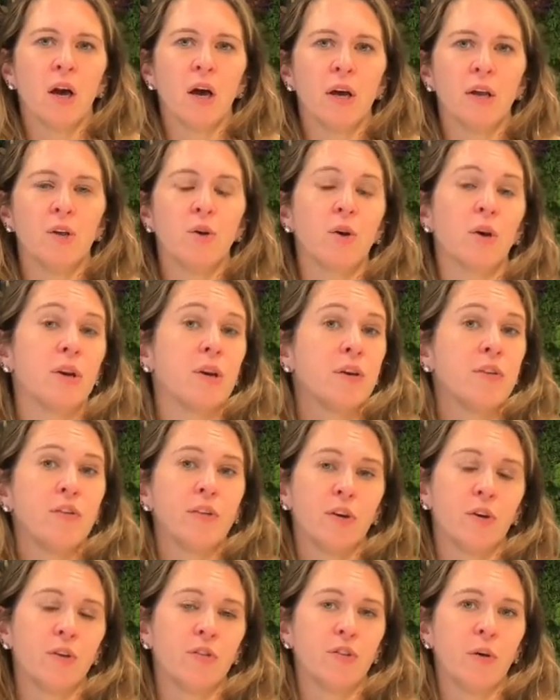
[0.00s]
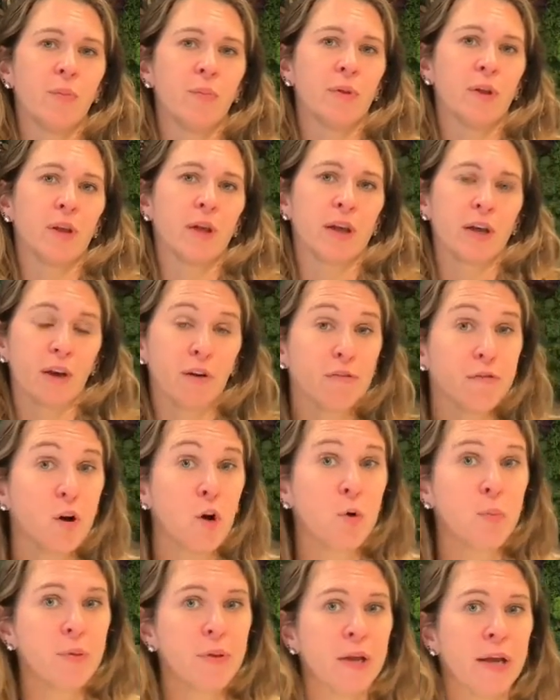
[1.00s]
you could consider something like a
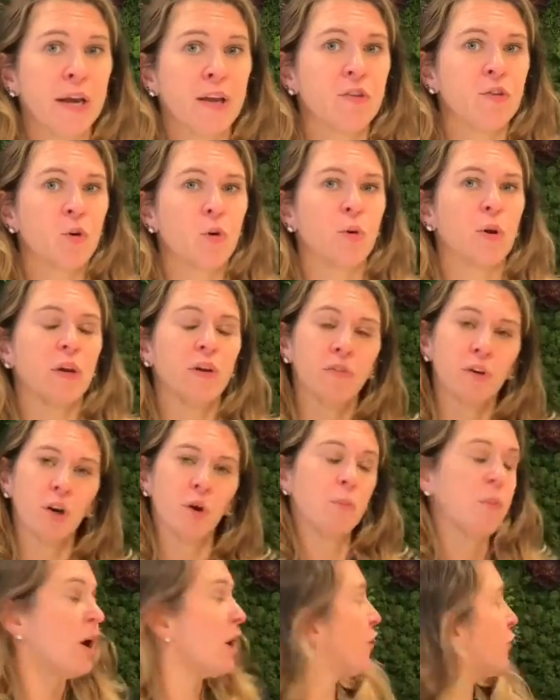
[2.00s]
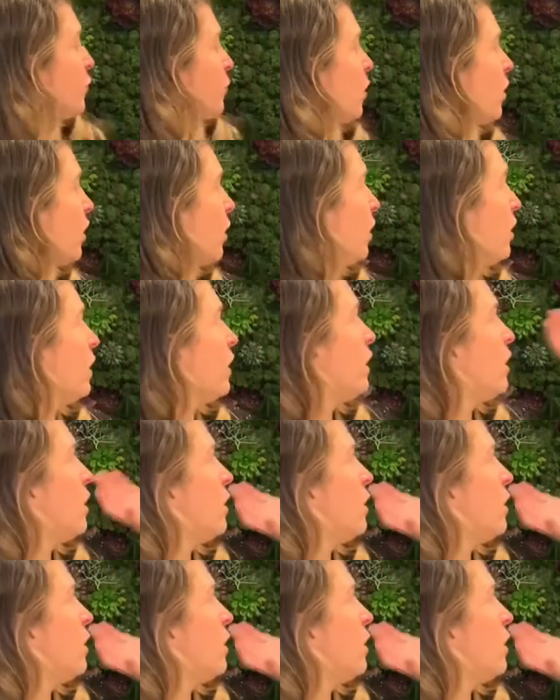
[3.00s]
faux plant or even a moss wall.